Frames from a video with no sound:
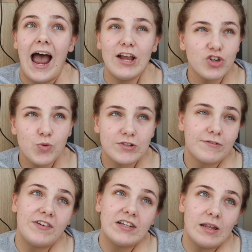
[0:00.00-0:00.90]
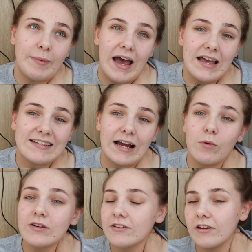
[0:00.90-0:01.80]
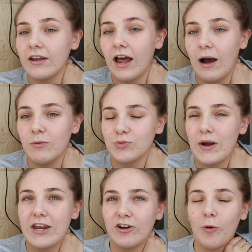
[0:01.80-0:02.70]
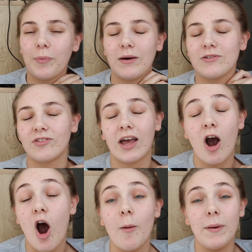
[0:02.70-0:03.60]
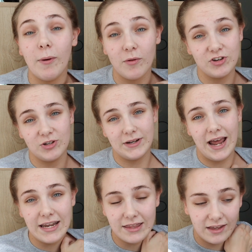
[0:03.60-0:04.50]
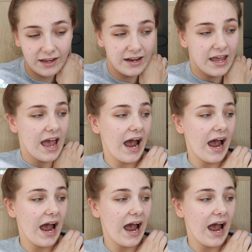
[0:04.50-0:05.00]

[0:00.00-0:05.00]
I just wasn't feeling the best. I was waking up and I was just, I can't be bothered doing anything.